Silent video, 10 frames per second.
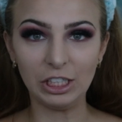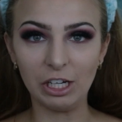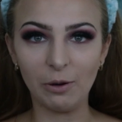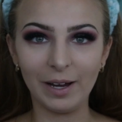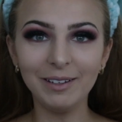You
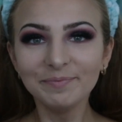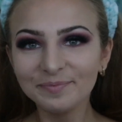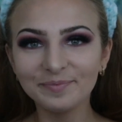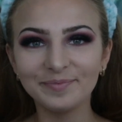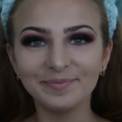know what?
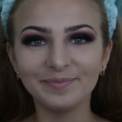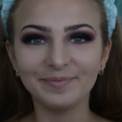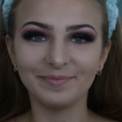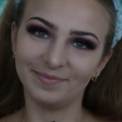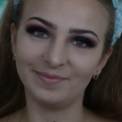
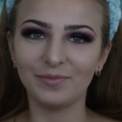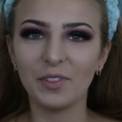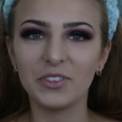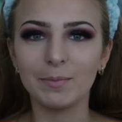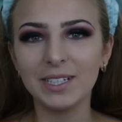
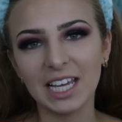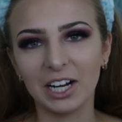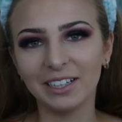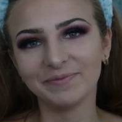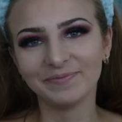It's a mascara.